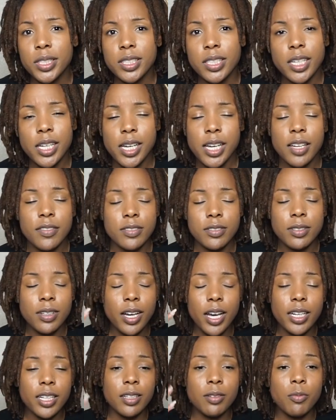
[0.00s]
because I haven't
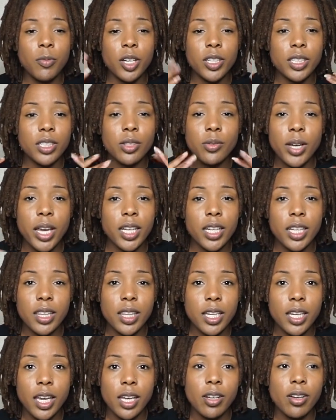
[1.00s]
I didn't want to do
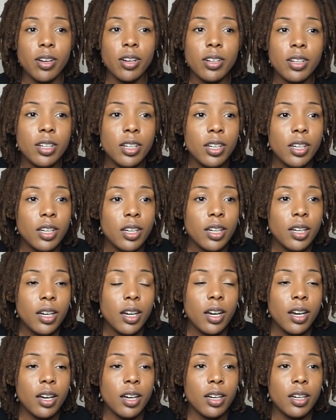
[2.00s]
anything at all.
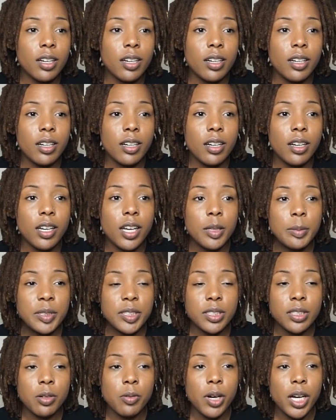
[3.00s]
Uh, I'm
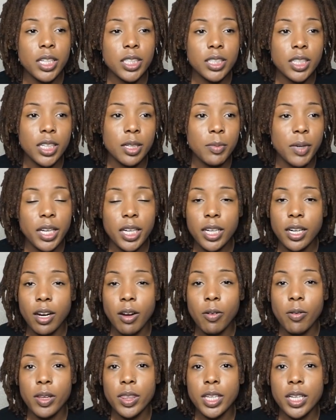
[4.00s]
still washing my
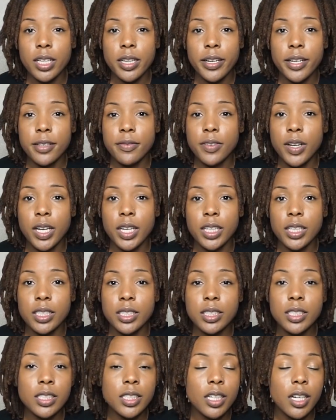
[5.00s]
hair with the
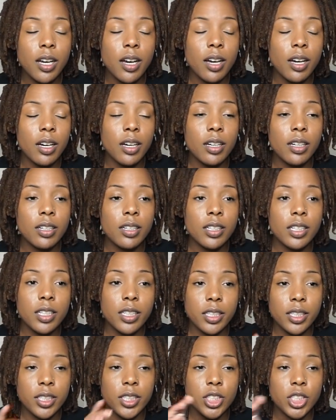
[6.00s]
clarifying uh,
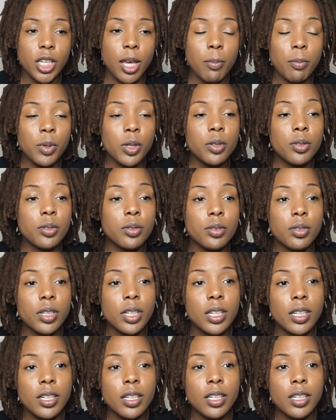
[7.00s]
clear shampoo.
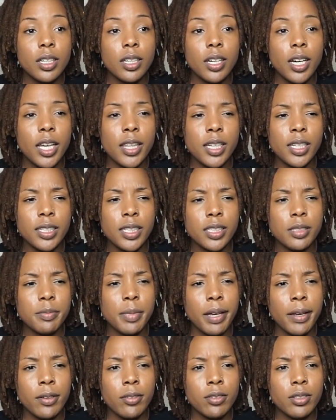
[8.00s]
I think that's
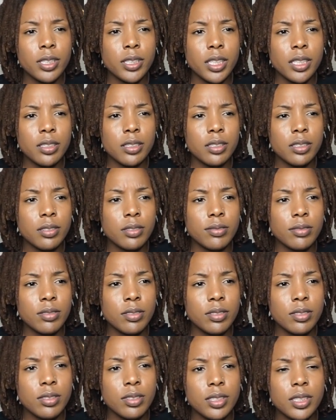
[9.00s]
by ORS too.
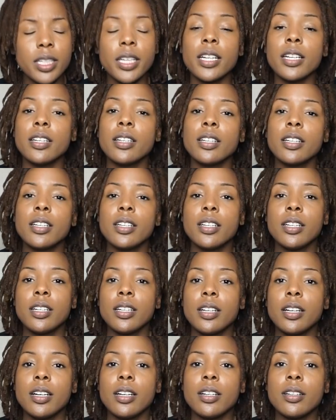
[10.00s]
Yeah.
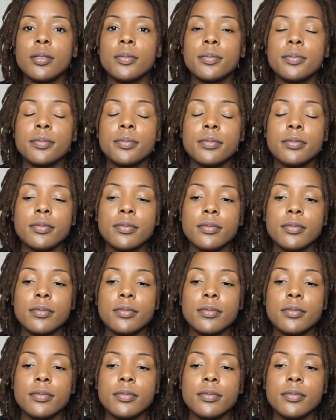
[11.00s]
Um,